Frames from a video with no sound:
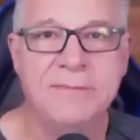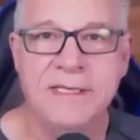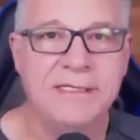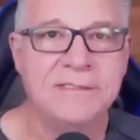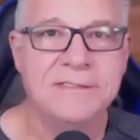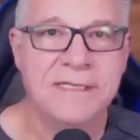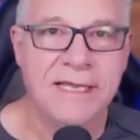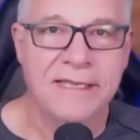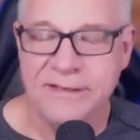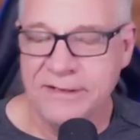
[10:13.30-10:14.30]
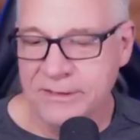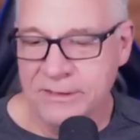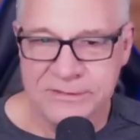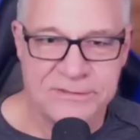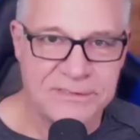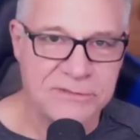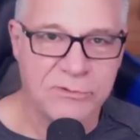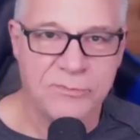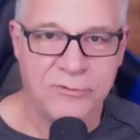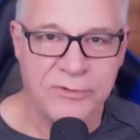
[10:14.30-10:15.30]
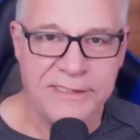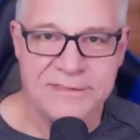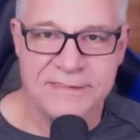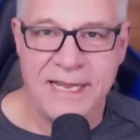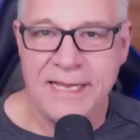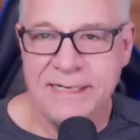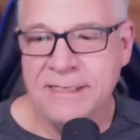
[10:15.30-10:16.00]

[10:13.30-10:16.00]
meetings to get there. And all those things were preset.